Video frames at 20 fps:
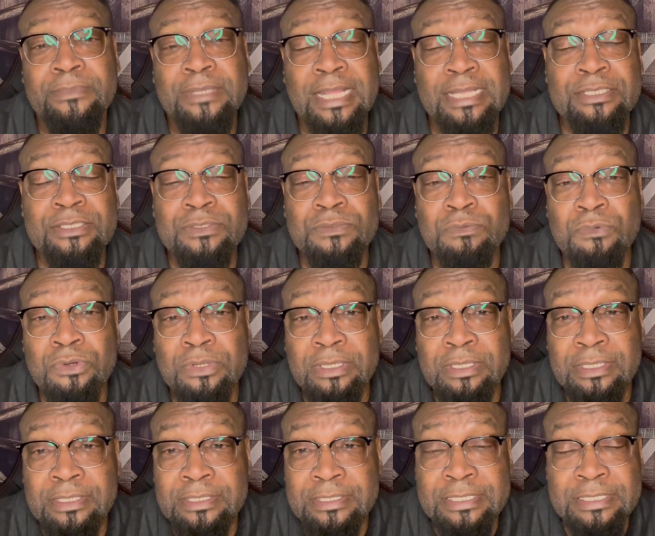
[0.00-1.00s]
I just want
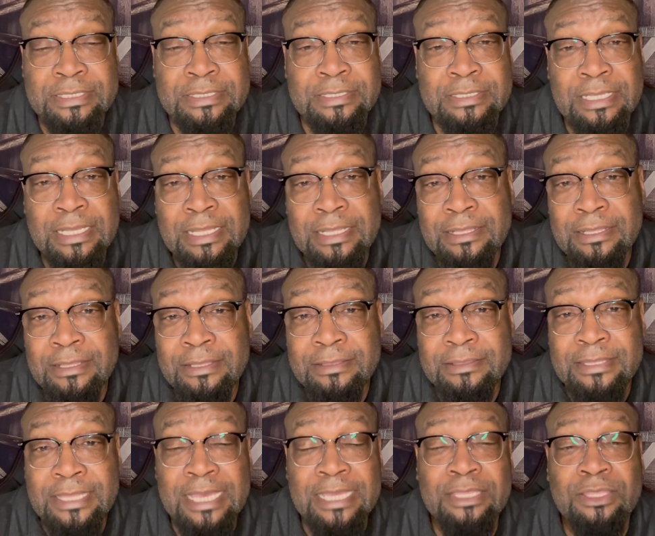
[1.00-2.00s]
to just
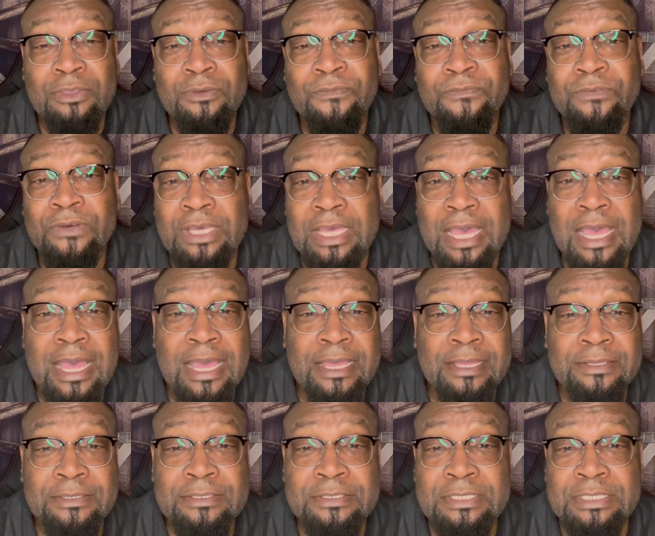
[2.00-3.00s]
Thank you for
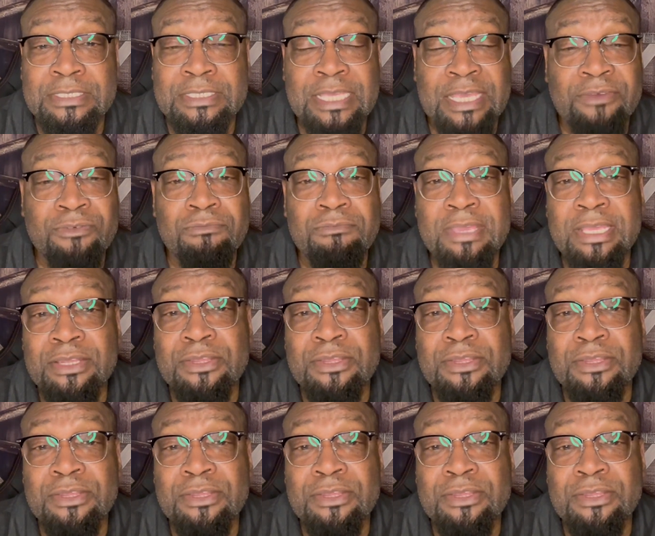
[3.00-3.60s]
God just giving me